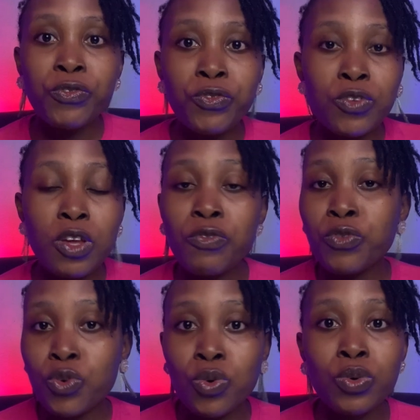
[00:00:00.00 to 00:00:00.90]
If
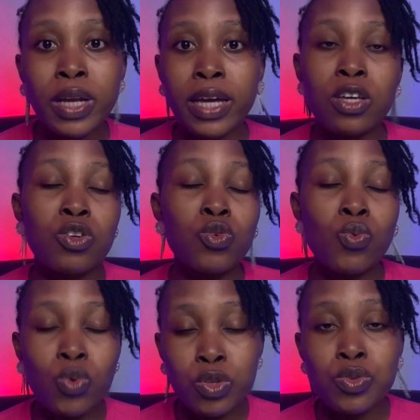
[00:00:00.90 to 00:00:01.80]
you
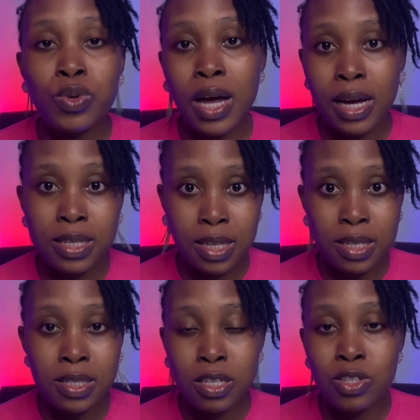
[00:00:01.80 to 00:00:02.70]
want to access
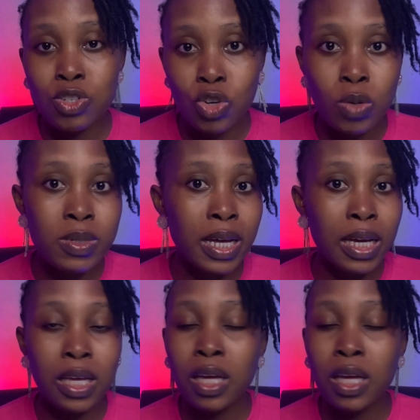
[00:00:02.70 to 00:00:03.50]
these jobs like